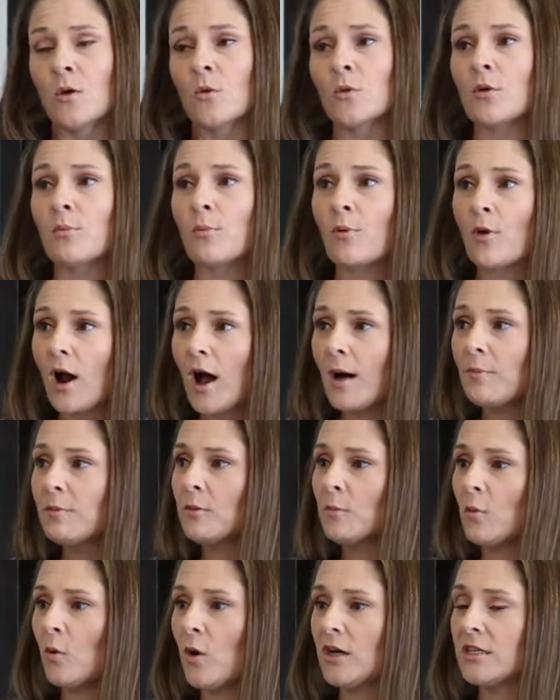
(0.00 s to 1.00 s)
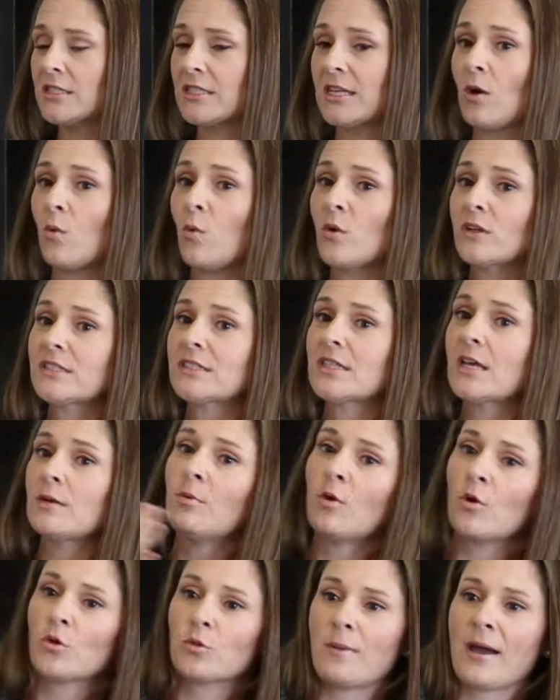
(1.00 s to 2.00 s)
The problem was that once they
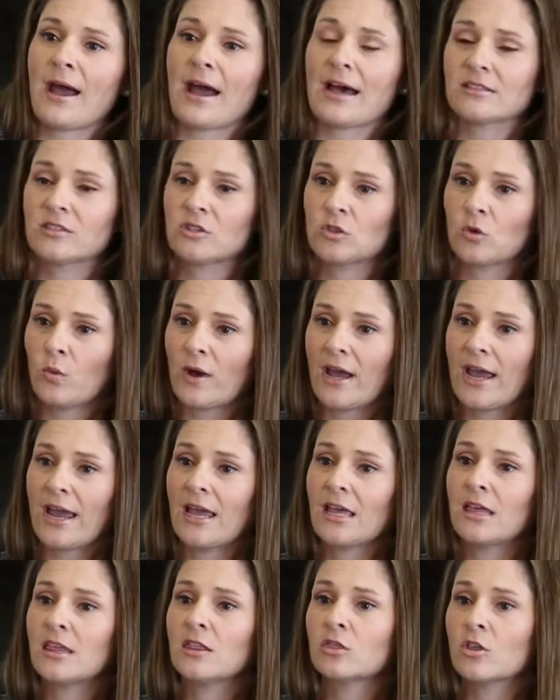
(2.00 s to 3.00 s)
both passed away,